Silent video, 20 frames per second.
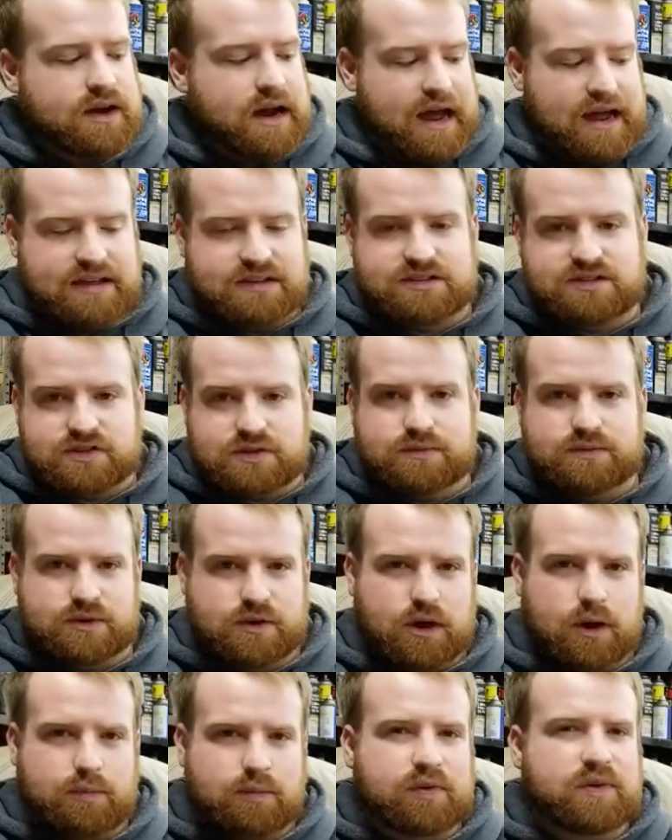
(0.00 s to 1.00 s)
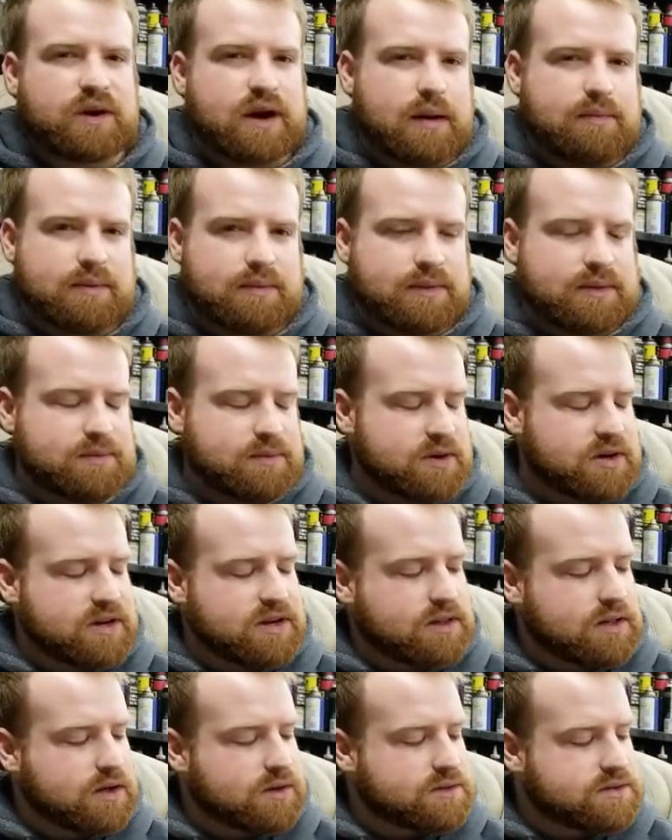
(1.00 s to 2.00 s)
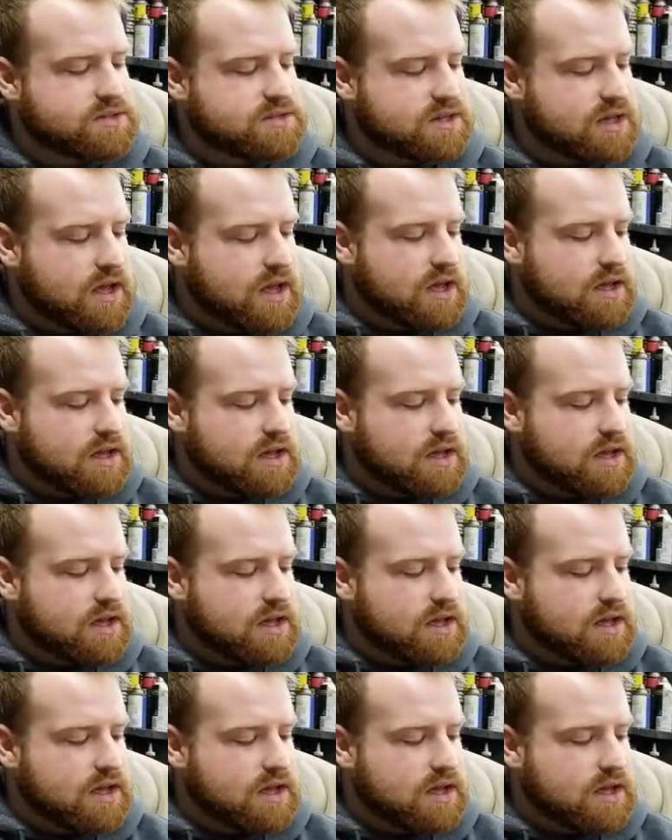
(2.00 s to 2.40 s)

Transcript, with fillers: I assume they're all probably pretty close.